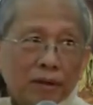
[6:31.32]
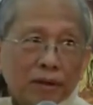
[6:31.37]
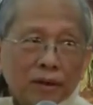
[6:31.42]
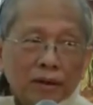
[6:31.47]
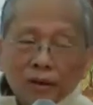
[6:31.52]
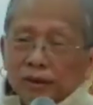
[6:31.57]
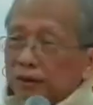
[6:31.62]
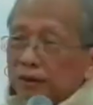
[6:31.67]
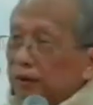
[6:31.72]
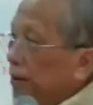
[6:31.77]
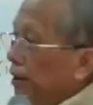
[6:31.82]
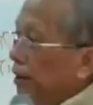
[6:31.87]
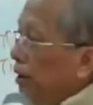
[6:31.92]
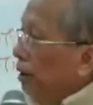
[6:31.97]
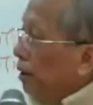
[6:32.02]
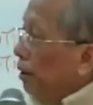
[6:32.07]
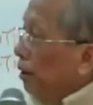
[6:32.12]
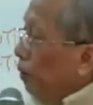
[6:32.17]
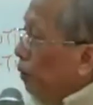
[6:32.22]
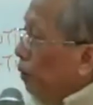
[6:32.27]
So,
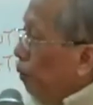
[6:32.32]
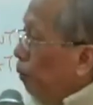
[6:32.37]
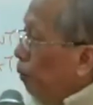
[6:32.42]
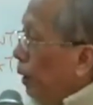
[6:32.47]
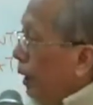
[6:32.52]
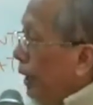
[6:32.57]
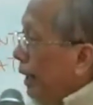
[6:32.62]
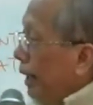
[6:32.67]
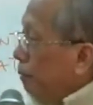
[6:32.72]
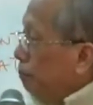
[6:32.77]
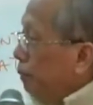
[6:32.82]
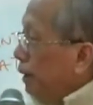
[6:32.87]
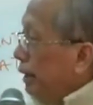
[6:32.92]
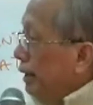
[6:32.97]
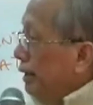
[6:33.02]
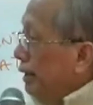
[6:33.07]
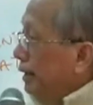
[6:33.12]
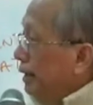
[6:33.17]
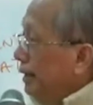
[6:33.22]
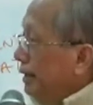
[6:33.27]
what
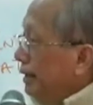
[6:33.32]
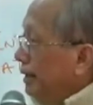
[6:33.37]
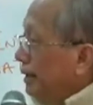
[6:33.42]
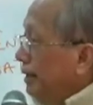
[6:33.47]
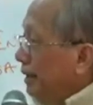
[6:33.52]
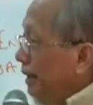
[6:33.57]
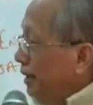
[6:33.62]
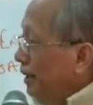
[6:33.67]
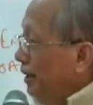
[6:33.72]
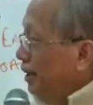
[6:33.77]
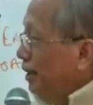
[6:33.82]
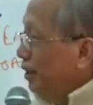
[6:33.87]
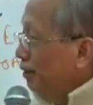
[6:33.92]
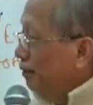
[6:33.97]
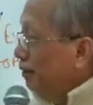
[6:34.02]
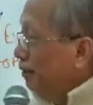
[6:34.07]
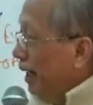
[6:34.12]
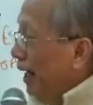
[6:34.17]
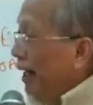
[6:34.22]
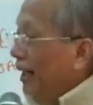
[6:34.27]
happened is, Shen
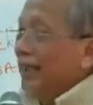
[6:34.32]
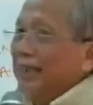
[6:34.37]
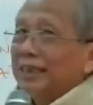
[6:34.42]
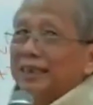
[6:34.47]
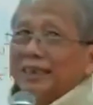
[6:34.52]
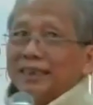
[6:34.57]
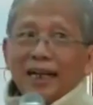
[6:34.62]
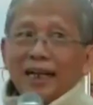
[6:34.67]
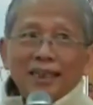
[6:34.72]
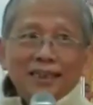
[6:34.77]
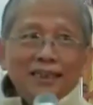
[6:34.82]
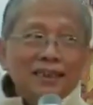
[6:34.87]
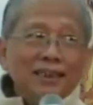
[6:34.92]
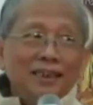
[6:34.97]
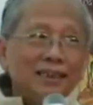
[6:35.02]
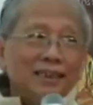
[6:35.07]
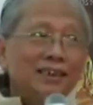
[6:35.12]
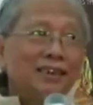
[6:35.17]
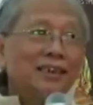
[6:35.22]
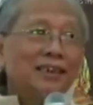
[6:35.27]
Xiu understand
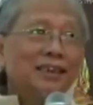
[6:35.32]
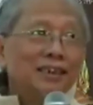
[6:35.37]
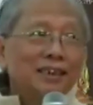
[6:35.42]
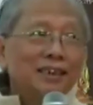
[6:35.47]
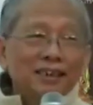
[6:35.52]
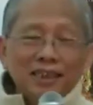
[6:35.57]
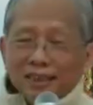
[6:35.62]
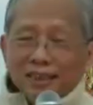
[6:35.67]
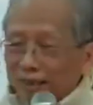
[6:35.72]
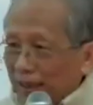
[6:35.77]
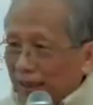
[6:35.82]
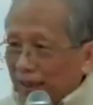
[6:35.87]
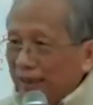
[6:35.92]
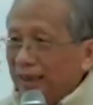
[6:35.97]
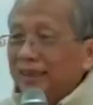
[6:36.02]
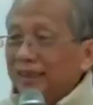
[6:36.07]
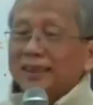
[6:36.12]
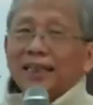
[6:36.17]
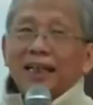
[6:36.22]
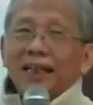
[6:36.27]
this. That's why
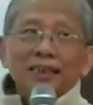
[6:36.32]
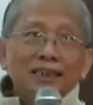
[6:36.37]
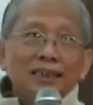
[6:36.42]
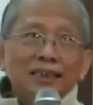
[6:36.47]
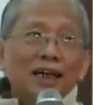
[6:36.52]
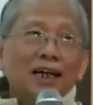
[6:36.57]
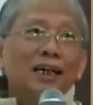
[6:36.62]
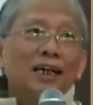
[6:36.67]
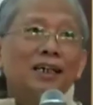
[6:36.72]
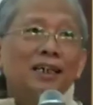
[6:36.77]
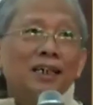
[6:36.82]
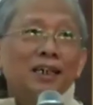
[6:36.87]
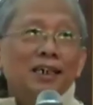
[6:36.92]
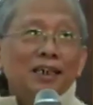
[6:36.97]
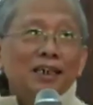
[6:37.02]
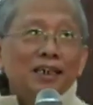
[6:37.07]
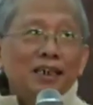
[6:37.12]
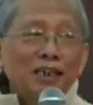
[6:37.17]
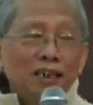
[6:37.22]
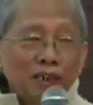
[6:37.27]
the stanza,
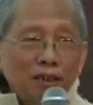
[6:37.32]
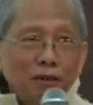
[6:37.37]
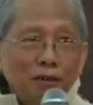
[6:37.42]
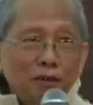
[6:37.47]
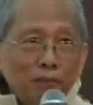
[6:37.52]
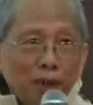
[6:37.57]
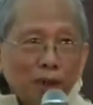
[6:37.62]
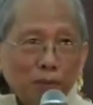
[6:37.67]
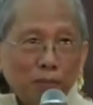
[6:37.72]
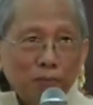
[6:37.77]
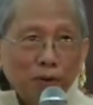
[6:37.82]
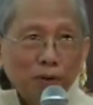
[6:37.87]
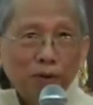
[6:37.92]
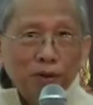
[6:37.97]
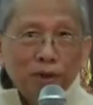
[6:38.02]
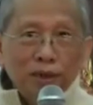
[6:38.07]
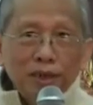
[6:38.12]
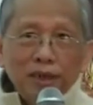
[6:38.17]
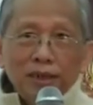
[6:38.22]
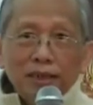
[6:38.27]
my
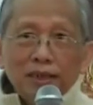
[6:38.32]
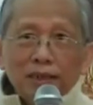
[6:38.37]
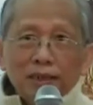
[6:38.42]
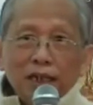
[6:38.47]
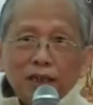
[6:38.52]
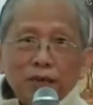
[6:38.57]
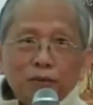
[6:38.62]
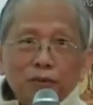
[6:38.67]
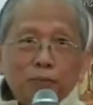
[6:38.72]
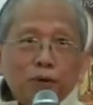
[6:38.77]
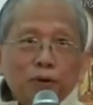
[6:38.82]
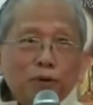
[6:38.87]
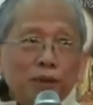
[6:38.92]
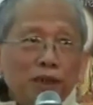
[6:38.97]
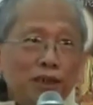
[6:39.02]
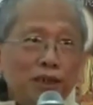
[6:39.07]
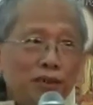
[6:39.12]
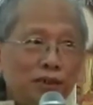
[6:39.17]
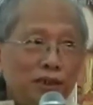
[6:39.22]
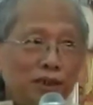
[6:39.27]
body is like a
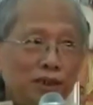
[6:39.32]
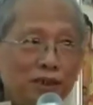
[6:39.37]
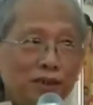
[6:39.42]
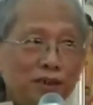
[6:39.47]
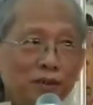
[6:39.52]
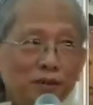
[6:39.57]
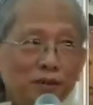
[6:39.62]
bohi tree.